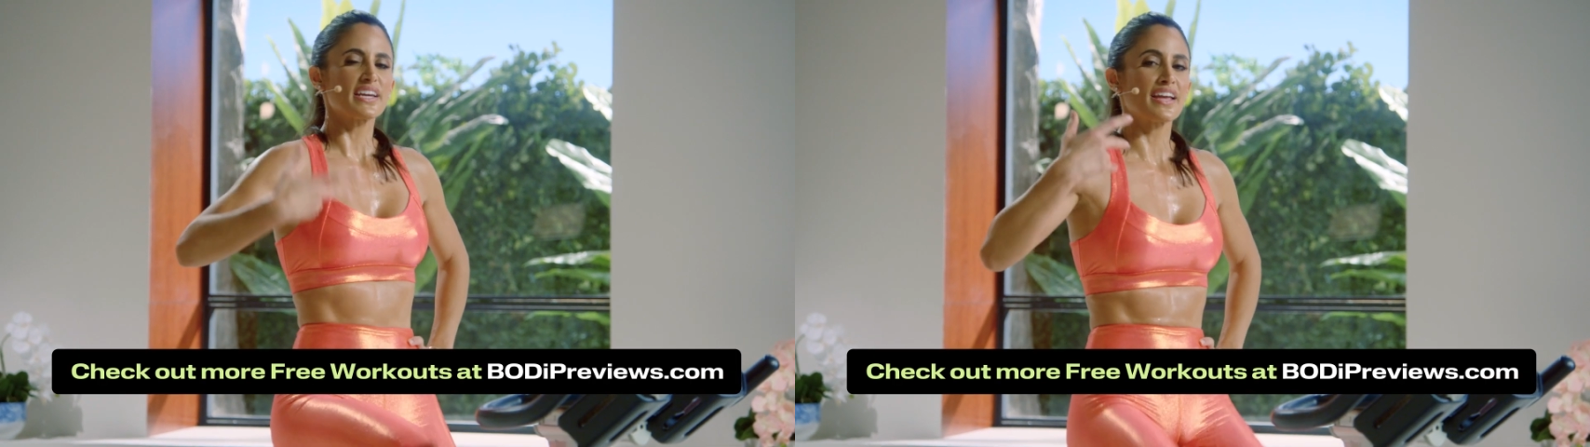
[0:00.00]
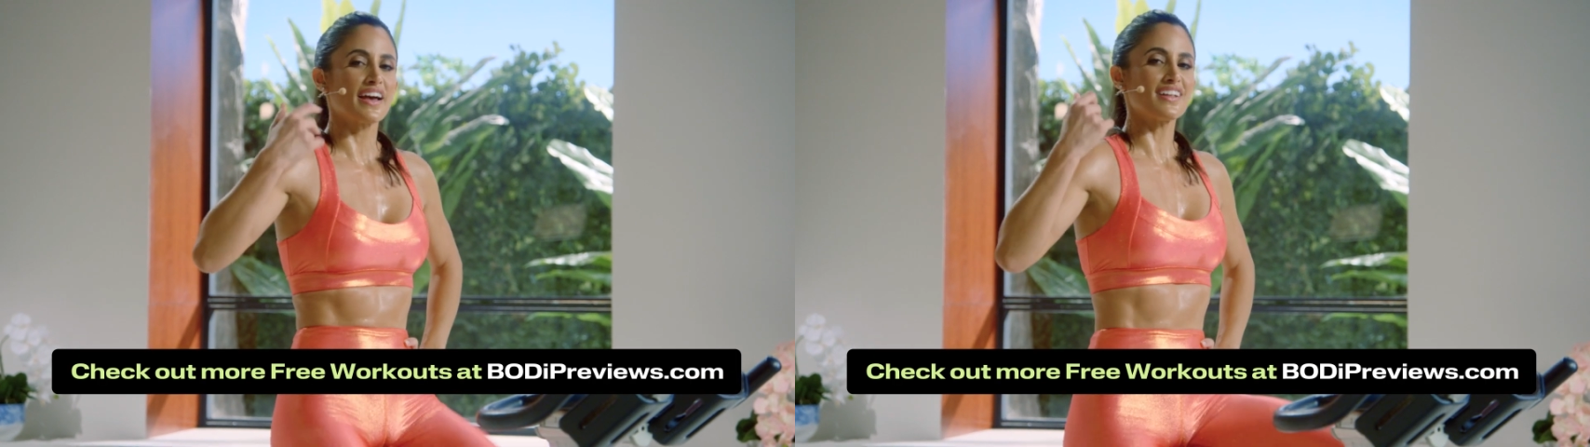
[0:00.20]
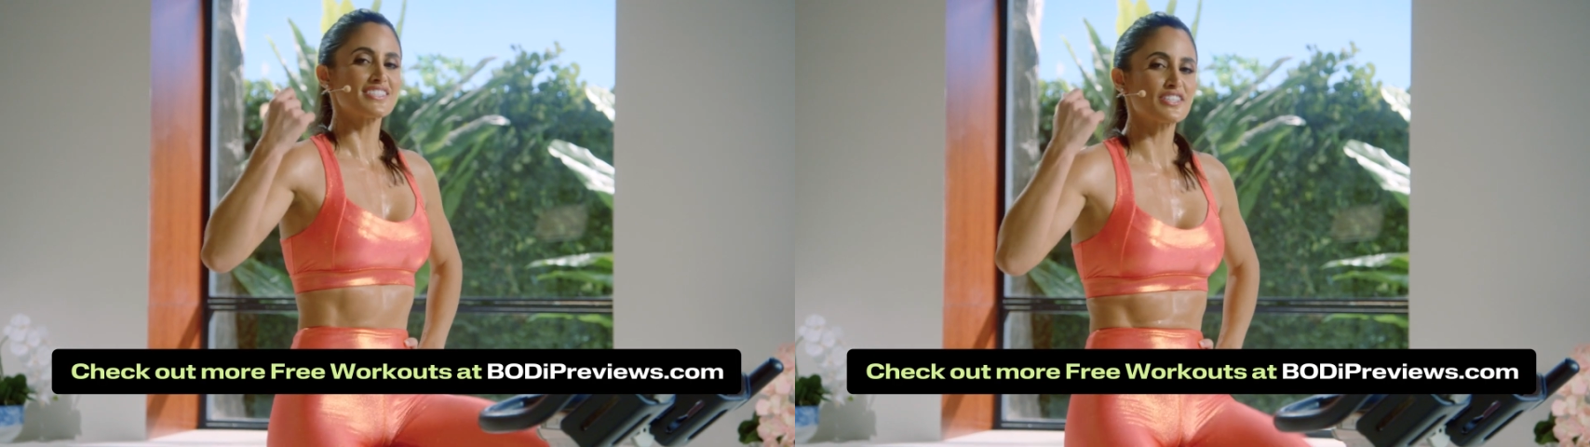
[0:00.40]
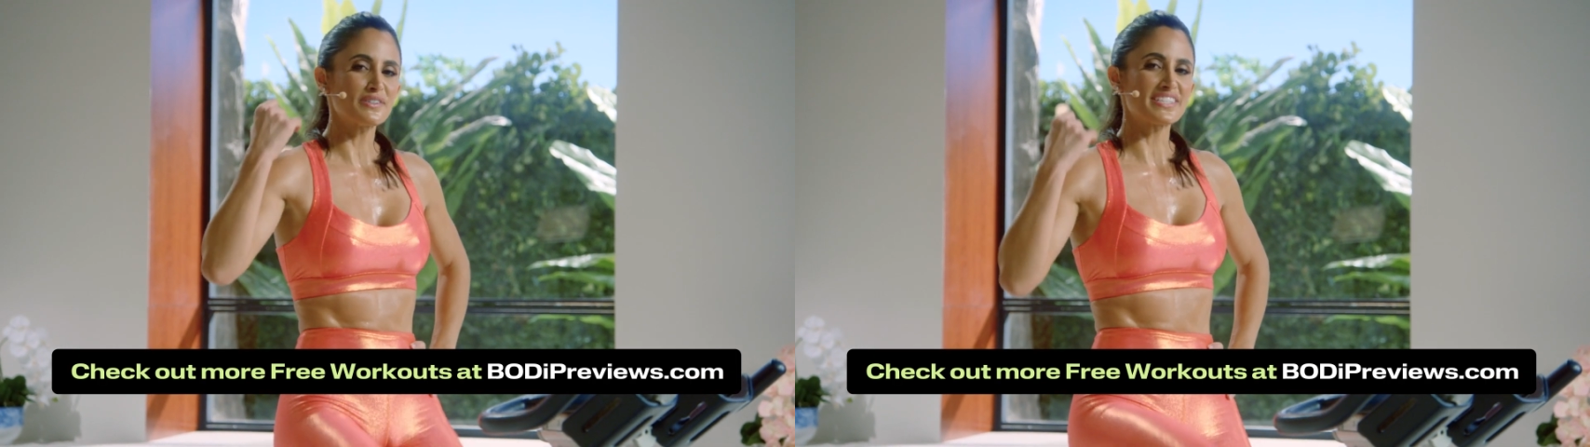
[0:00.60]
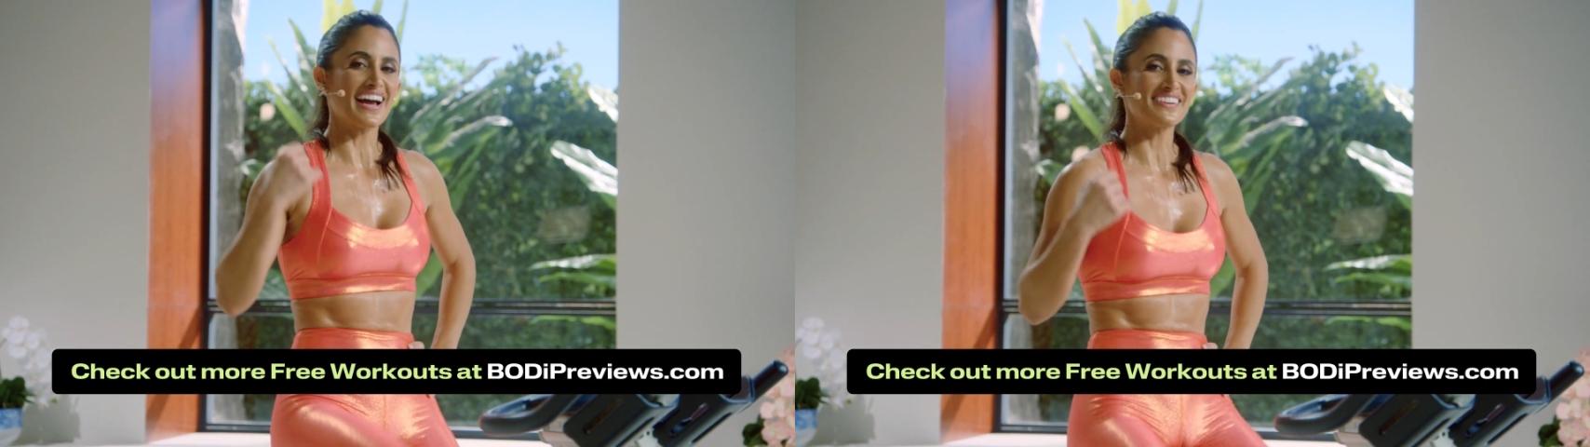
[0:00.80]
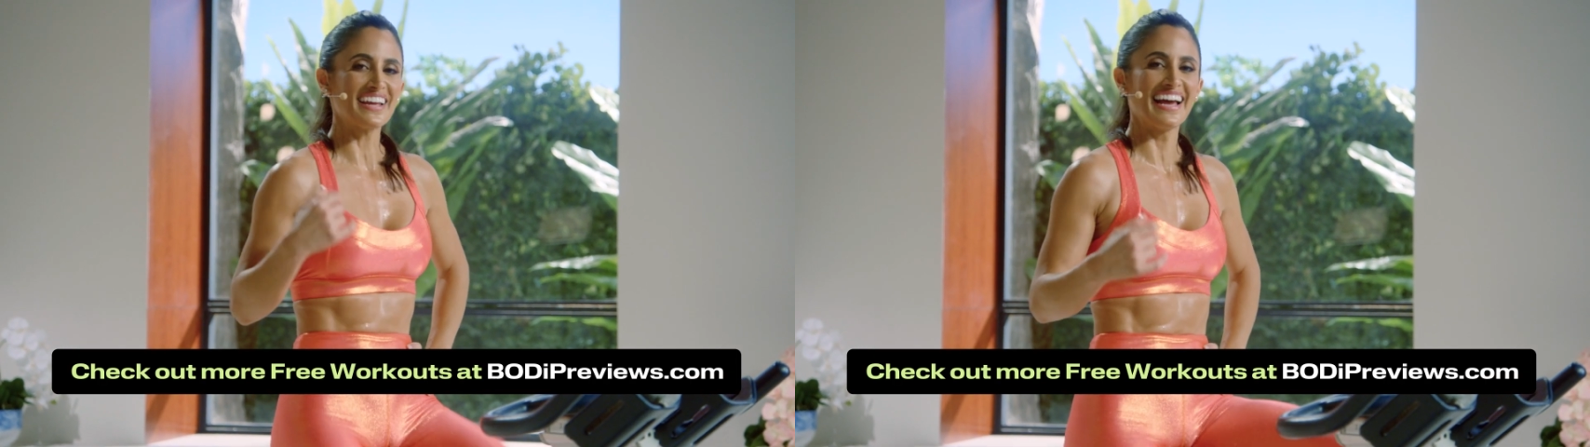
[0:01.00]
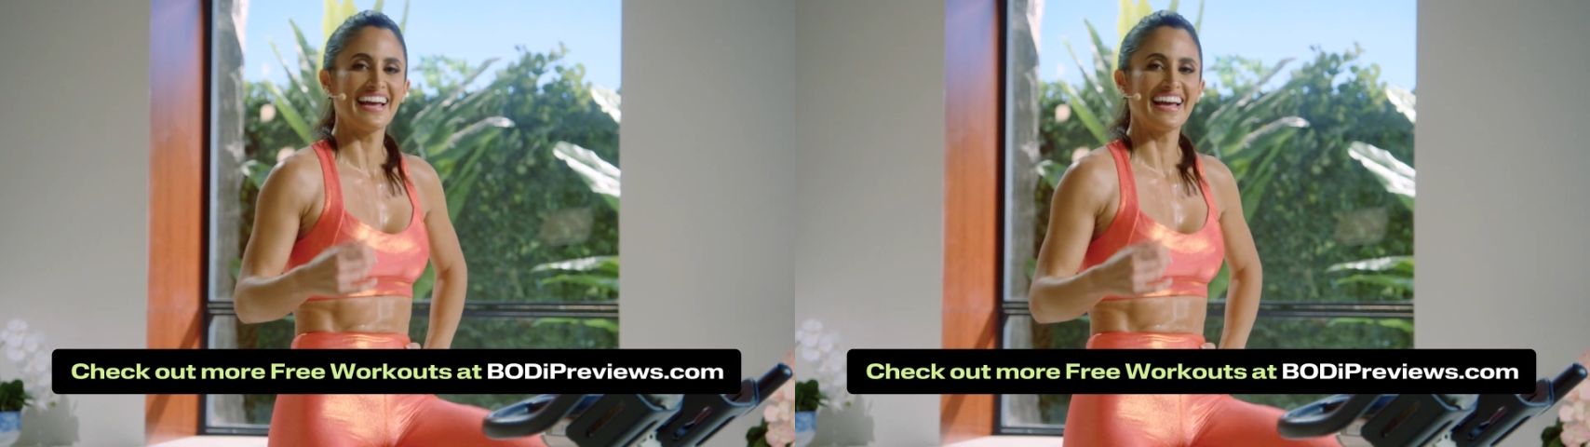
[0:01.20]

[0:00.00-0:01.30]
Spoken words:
inhale, slow it down.